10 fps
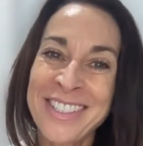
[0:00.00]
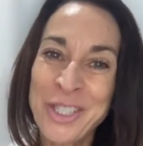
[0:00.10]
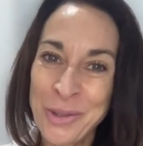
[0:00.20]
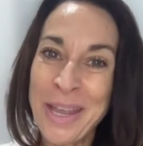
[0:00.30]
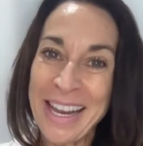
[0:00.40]

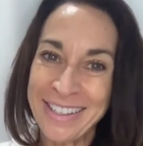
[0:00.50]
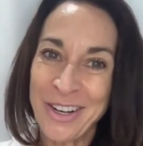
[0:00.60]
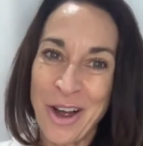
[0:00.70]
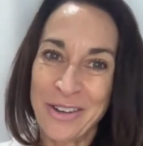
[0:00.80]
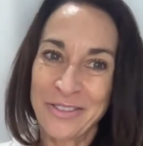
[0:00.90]
to get it
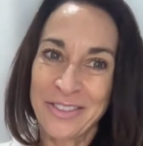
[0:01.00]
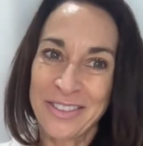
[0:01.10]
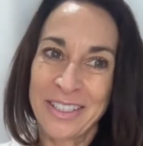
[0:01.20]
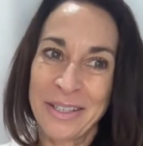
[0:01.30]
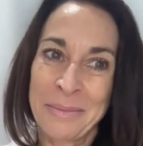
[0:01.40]
off
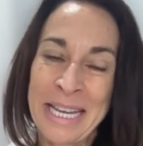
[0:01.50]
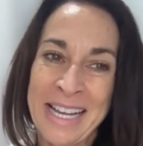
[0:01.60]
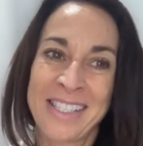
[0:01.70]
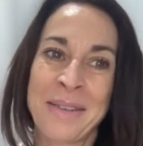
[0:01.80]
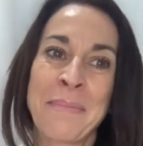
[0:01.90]

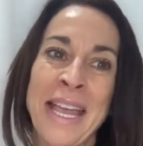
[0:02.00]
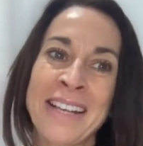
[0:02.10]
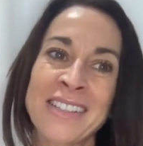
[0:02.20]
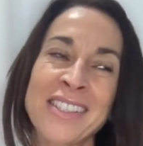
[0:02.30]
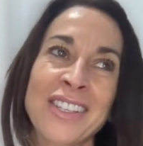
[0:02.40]
because it
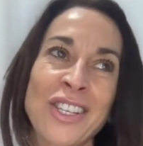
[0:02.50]
makes